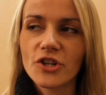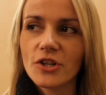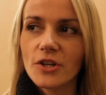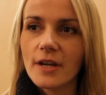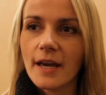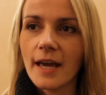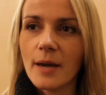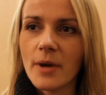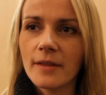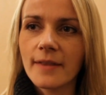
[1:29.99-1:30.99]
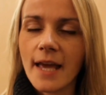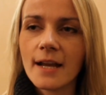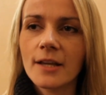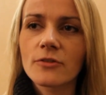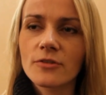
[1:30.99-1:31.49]
And then
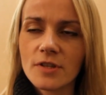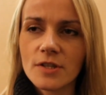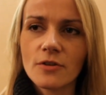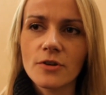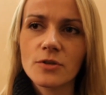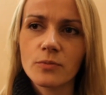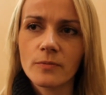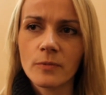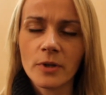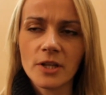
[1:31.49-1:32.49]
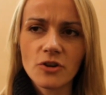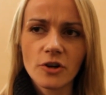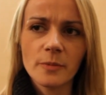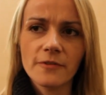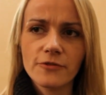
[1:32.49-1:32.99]
I understood when they
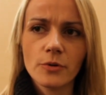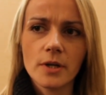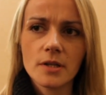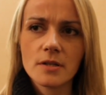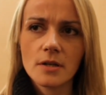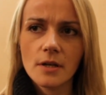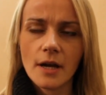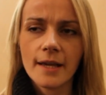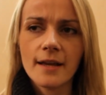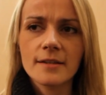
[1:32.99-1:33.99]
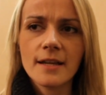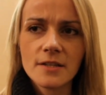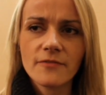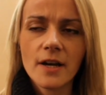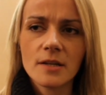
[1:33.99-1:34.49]
took me through it, I
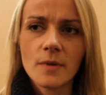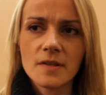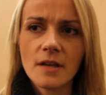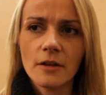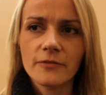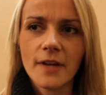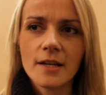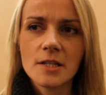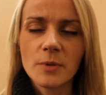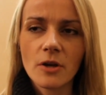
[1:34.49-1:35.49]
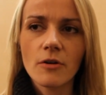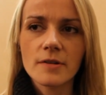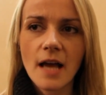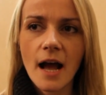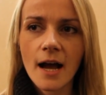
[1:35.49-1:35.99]
identified in myself that it's
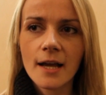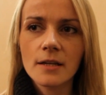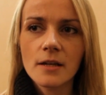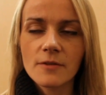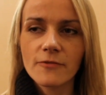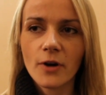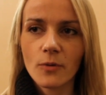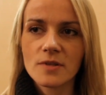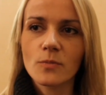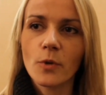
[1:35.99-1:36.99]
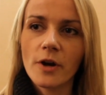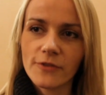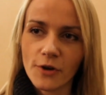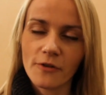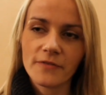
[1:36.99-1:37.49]
because I thought I wasn't
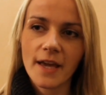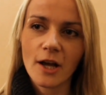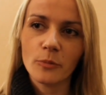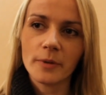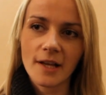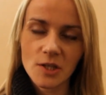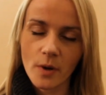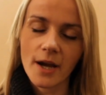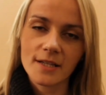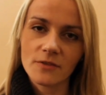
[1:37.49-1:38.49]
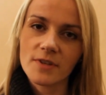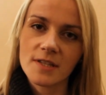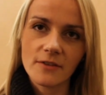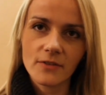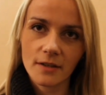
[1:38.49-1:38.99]
worthy of the help, and that's why I didn't
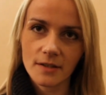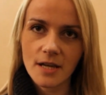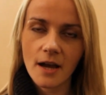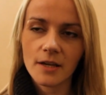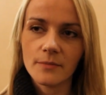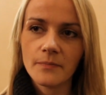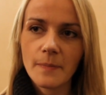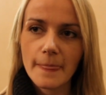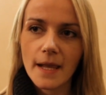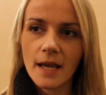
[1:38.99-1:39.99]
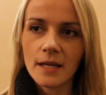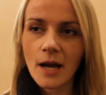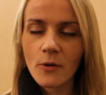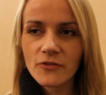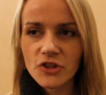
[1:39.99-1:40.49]
receive it at the time. And
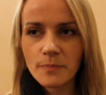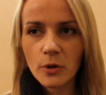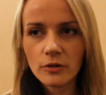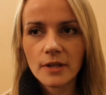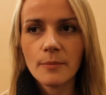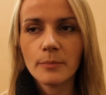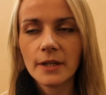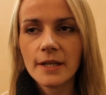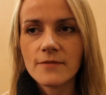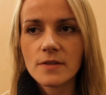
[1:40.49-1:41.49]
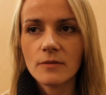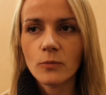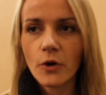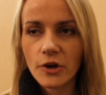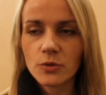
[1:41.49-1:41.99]
now I've pulled them beliefs
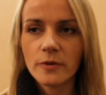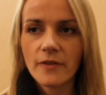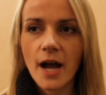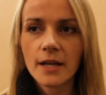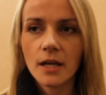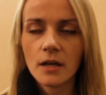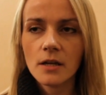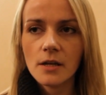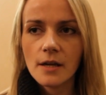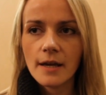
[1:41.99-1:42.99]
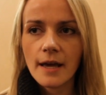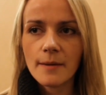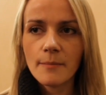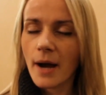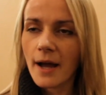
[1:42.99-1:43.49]
and worked with Anna,
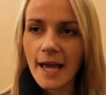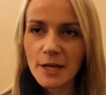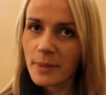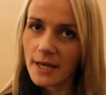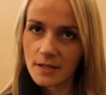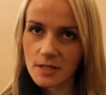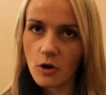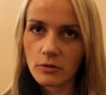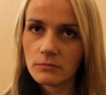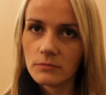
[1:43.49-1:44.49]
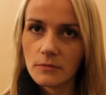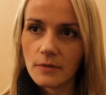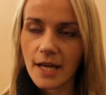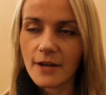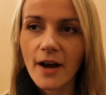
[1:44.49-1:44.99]
my head pain is gone.
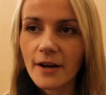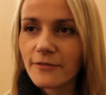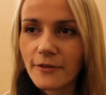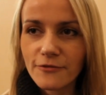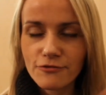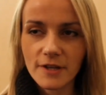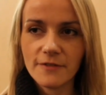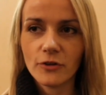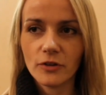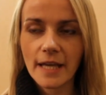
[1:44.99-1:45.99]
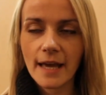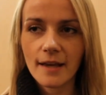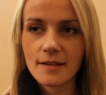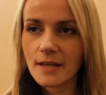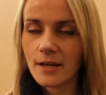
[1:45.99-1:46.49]
And I've had it for 3 full
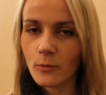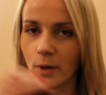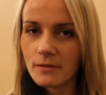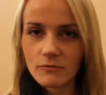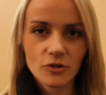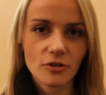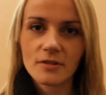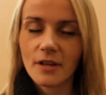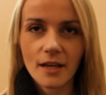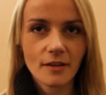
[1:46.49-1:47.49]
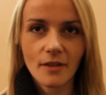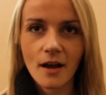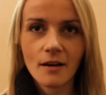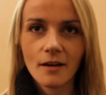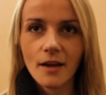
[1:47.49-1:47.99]
years, and it went just like
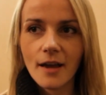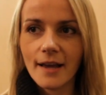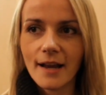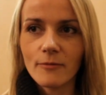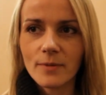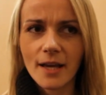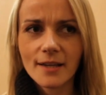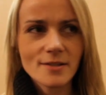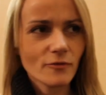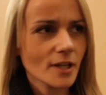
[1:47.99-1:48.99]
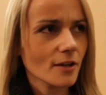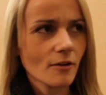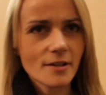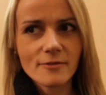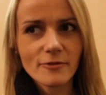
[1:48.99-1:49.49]
that. And I'm like, is it really
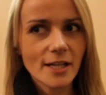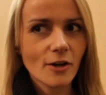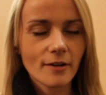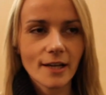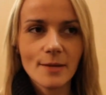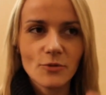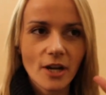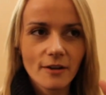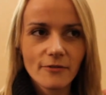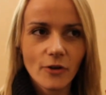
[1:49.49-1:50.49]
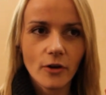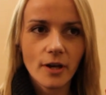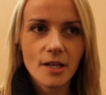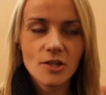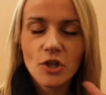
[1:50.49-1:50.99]
gone? Is it really gone? I keep checking for
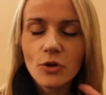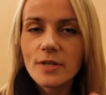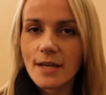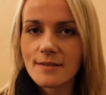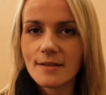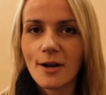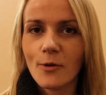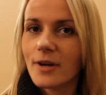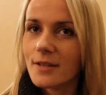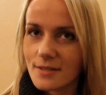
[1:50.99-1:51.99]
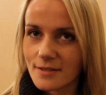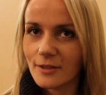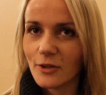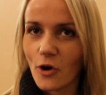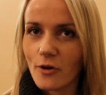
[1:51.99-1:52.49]
it. It's 2 days now, and it's
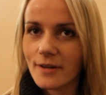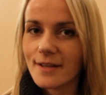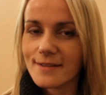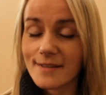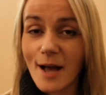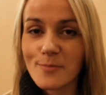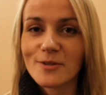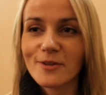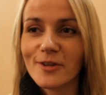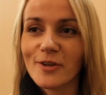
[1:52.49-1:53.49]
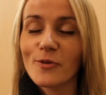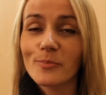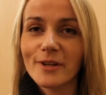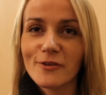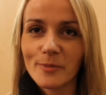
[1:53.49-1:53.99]
still gone. It's absolutely
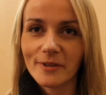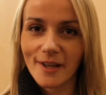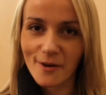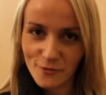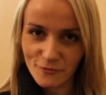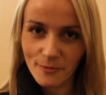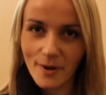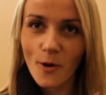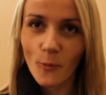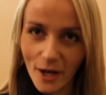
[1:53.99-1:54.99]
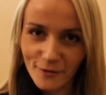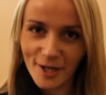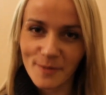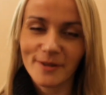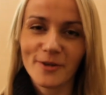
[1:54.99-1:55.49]
unbelievable. I well
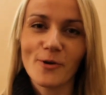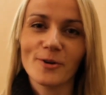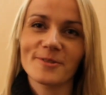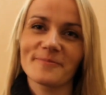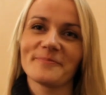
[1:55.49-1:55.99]
recommend the course.